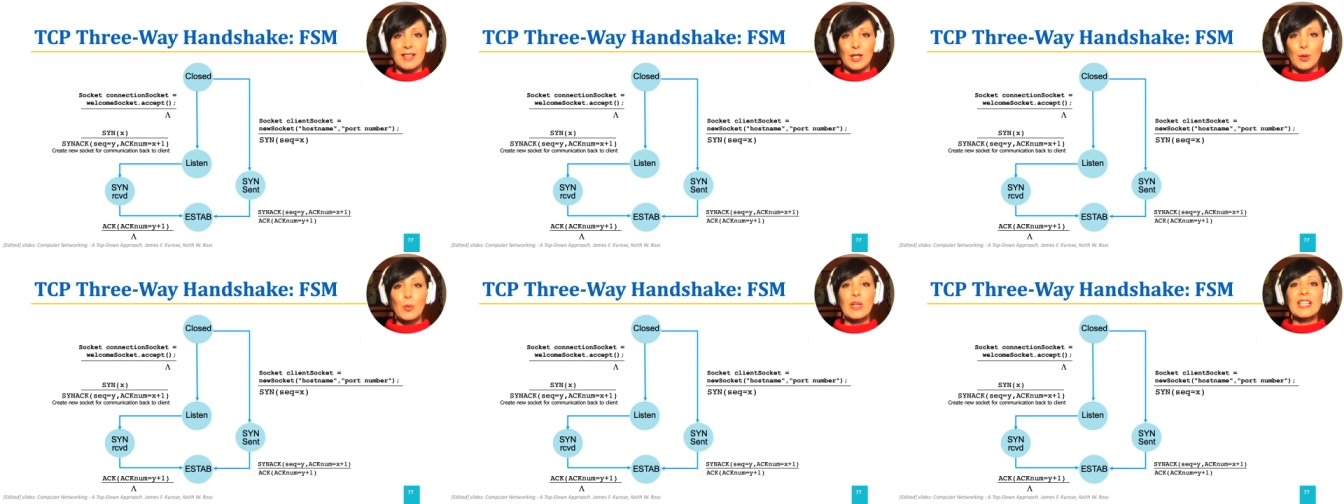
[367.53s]

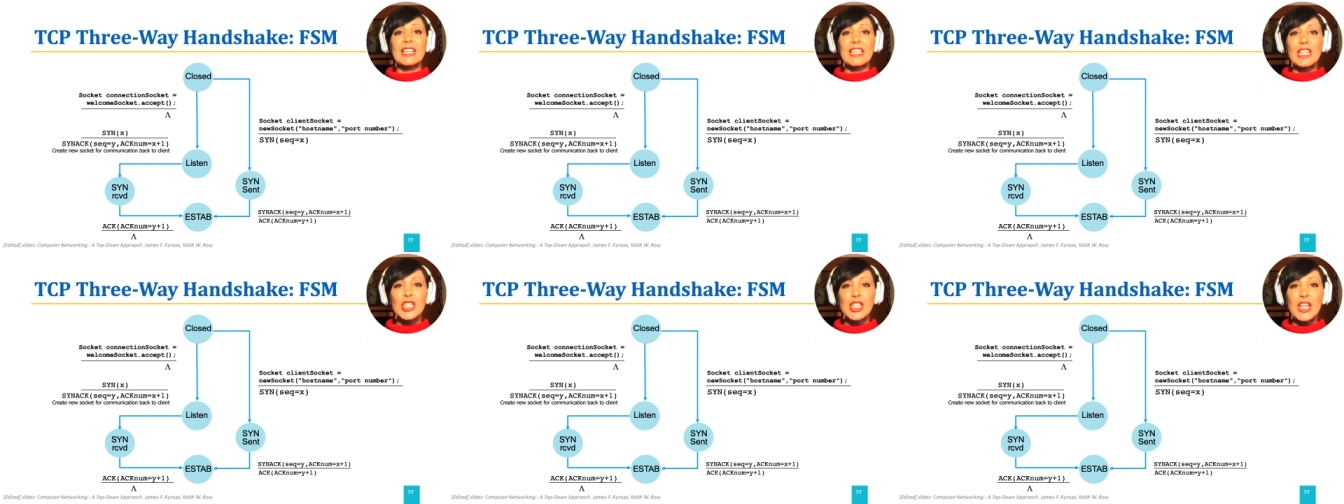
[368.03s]
will
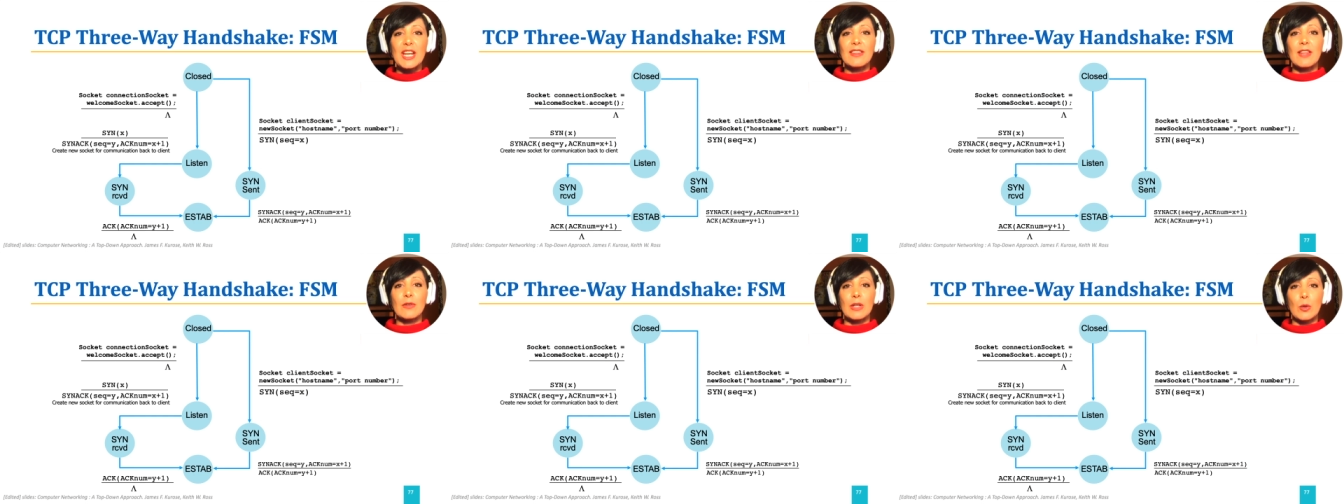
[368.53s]
initiate the
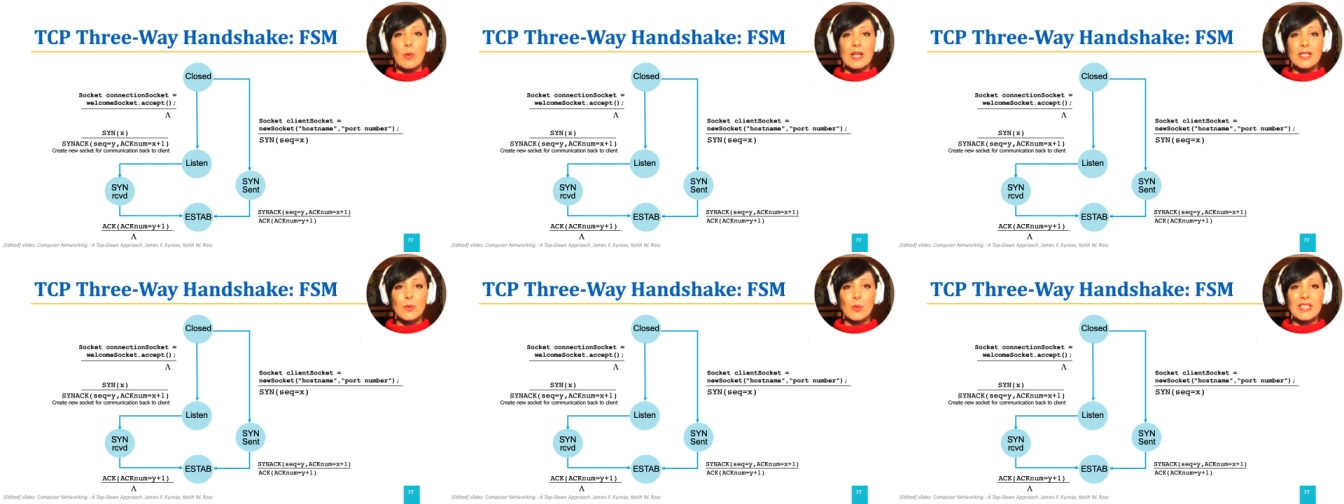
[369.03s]
request
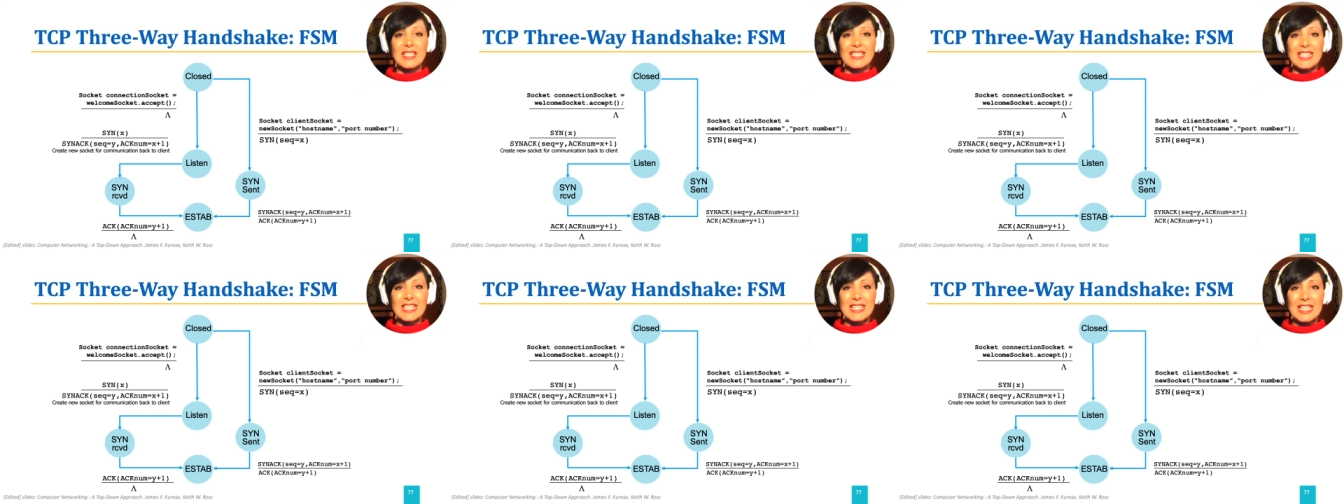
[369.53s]
with
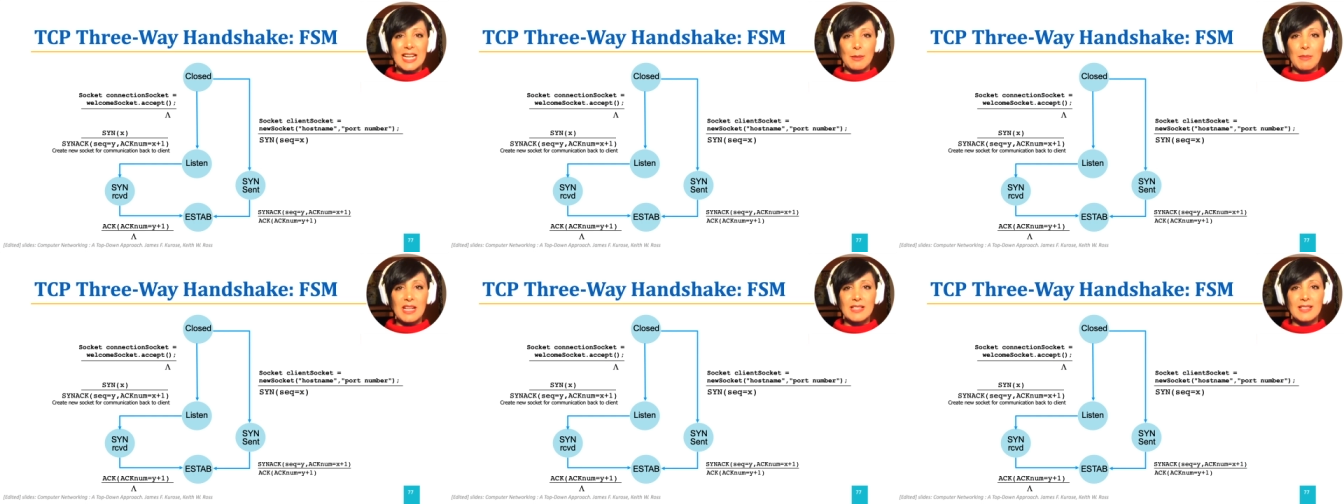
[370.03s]
SYN
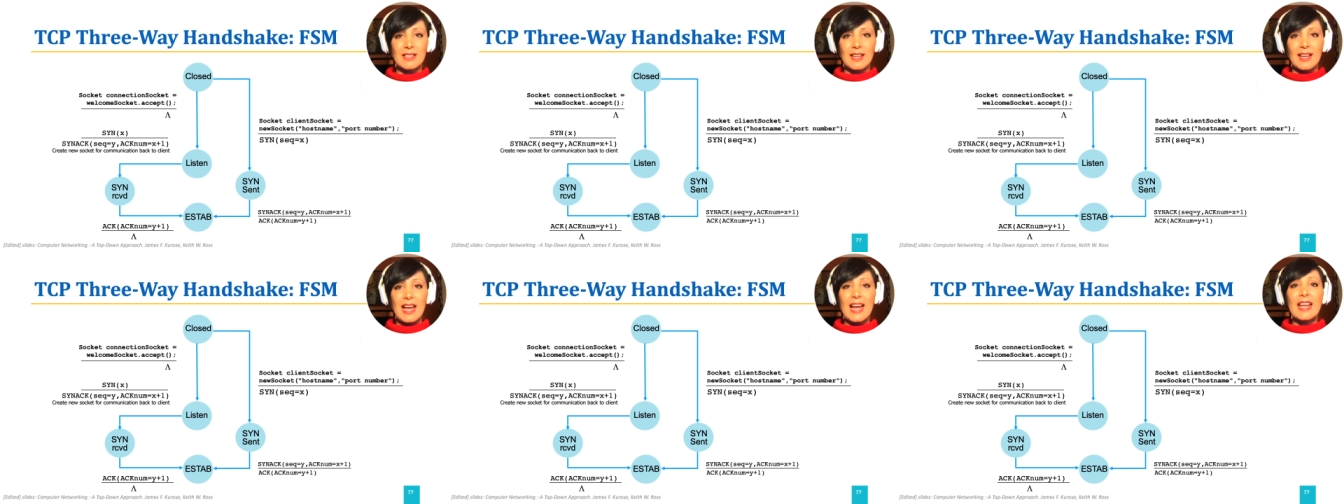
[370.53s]
segment
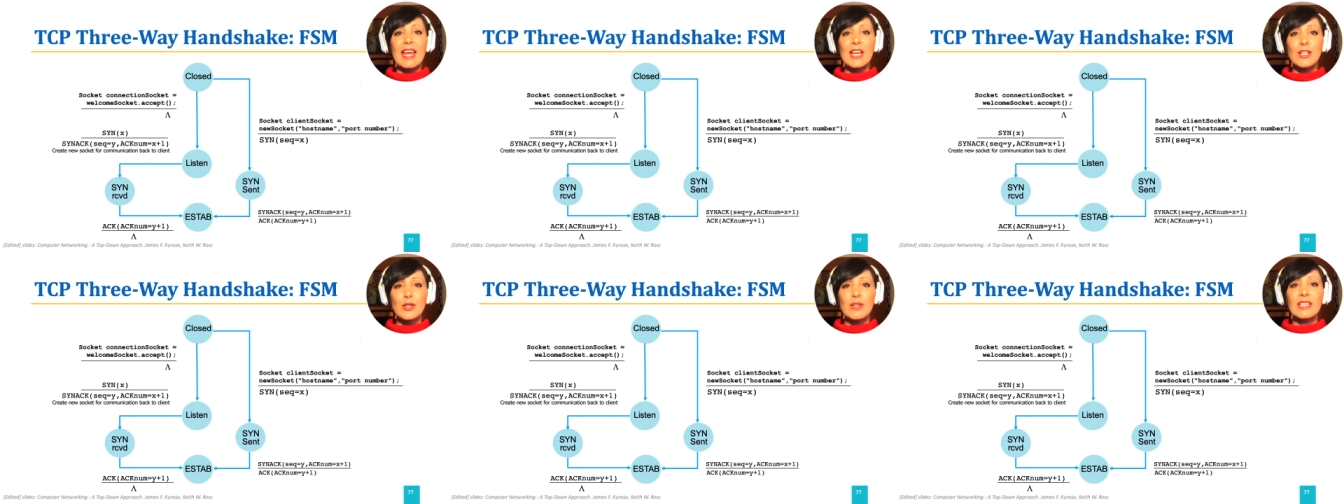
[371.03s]
and
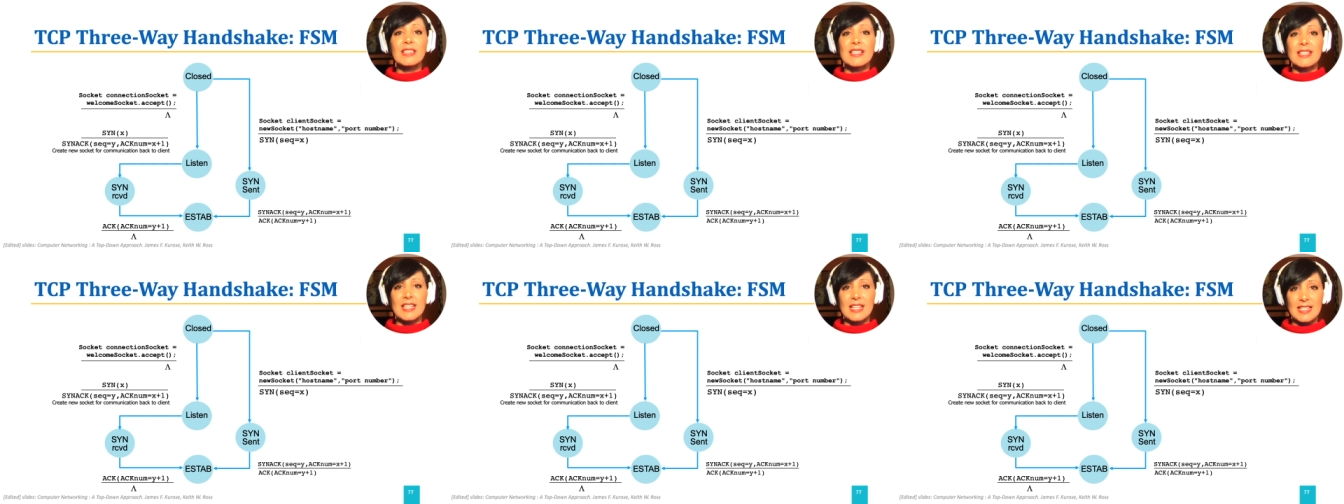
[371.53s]
entering the
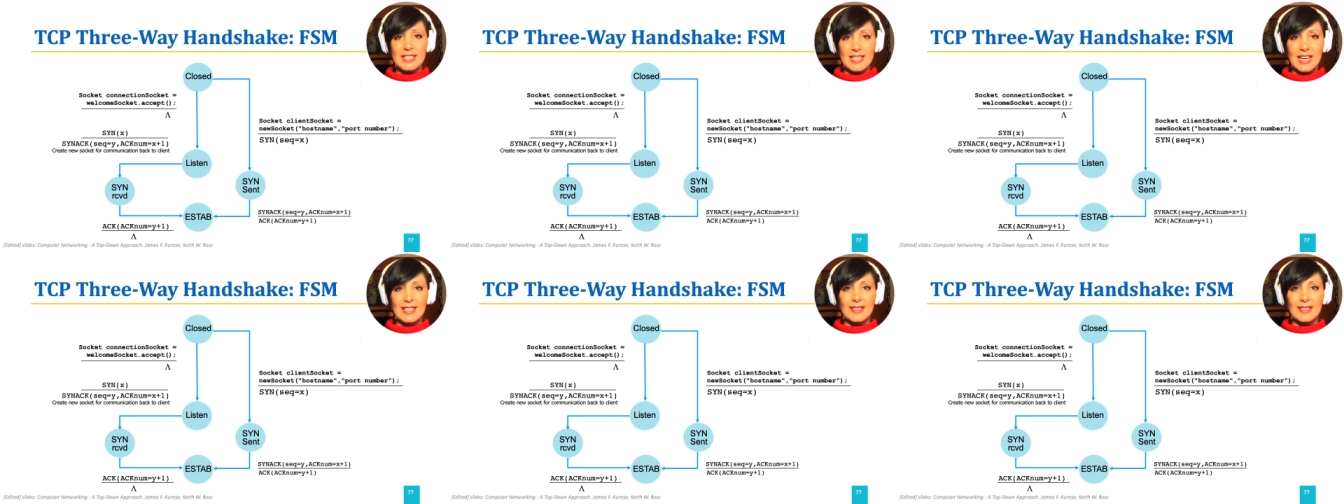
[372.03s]
SYN state.